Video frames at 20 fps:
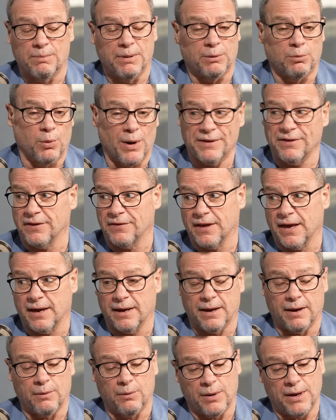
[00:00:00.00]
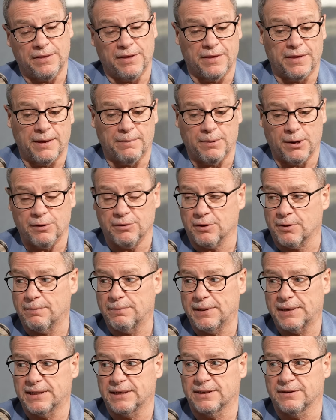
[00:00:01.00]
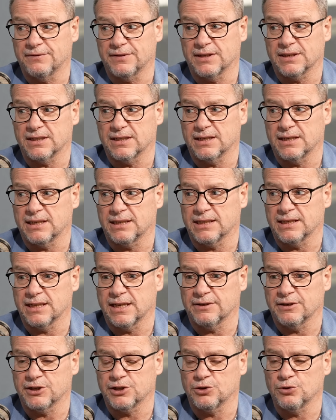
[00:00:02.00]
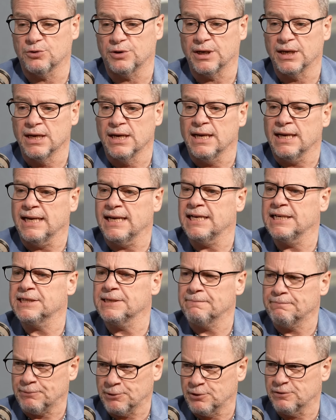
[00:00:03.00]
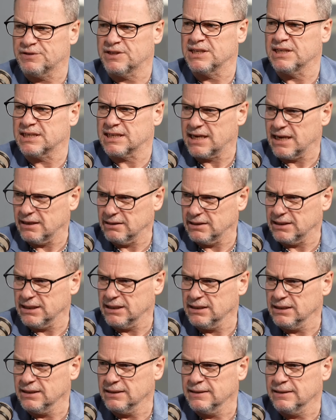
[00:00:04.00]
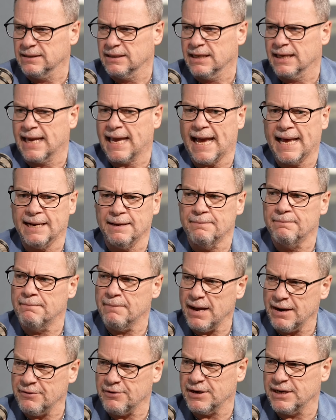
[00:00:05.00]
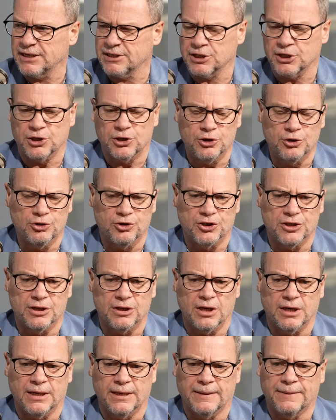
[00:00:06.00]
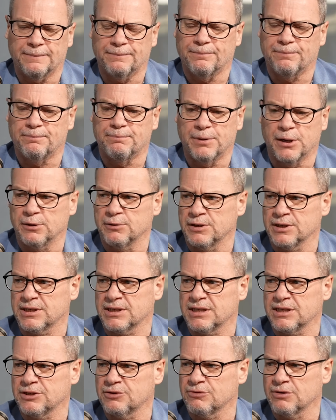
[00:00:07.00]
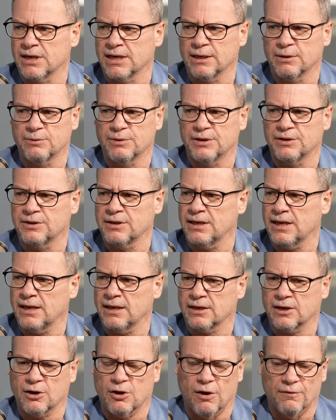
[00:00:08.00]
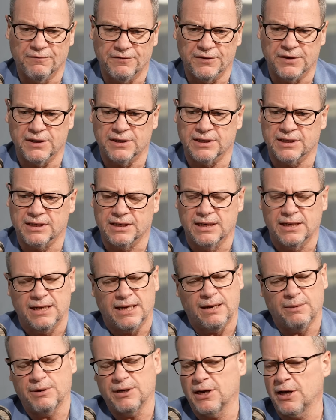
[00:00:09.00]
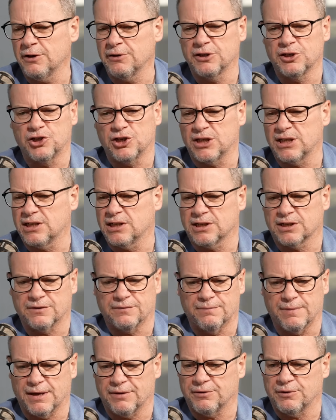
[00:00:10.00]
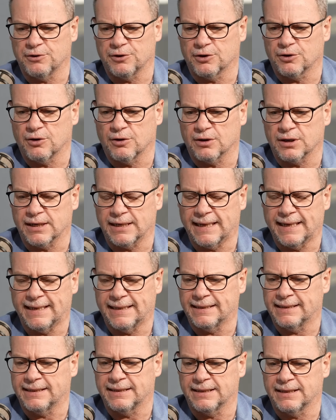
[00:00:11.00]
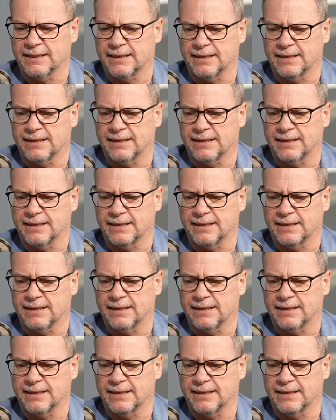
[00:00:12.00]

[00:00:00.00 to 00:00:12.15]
But whether they're both competitive is another story. He's improved since gelding. Callum Murray is a huge bonus. He's riding with confidence, and we know the genius of Matthew de Kock and